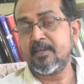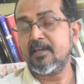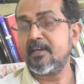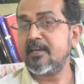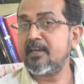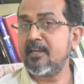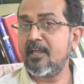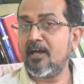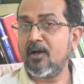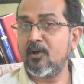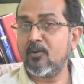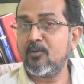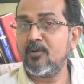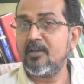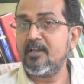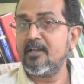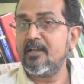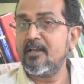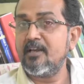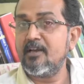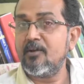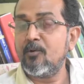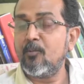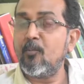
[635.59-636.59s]
Now,
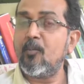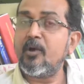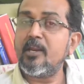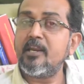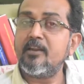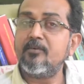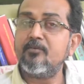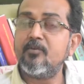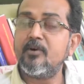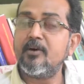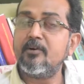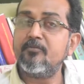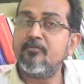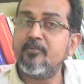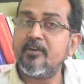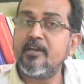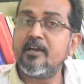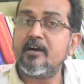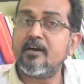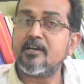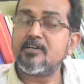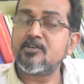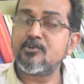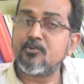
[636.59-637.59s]
whenever we
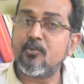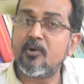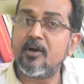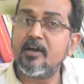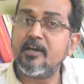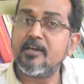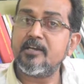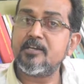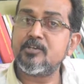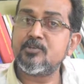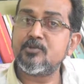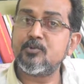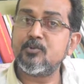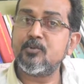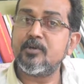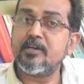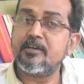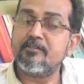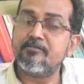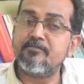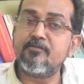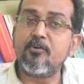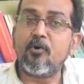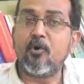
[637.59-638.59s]
are trying to
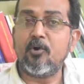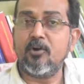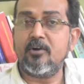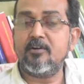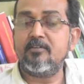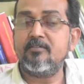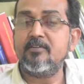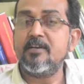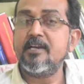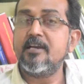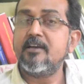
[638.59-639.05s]
evolve,